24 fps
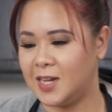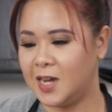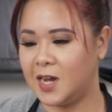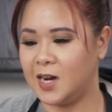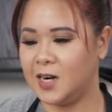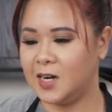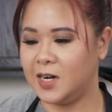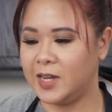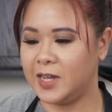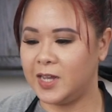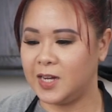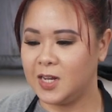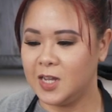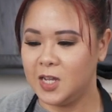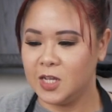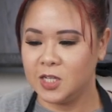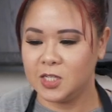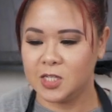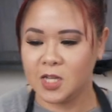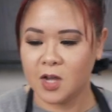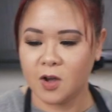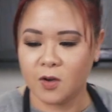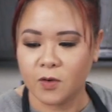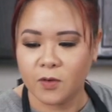All right.
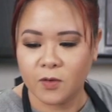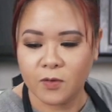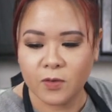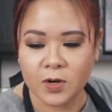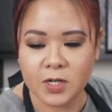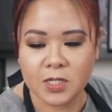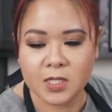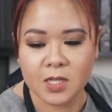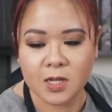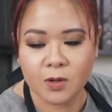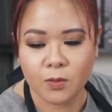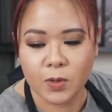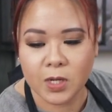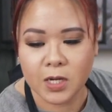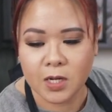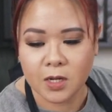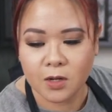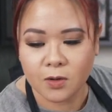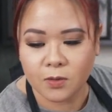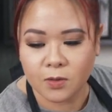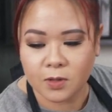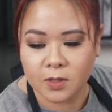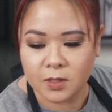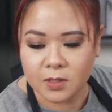So, first thing we
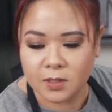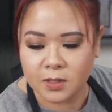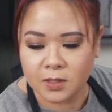do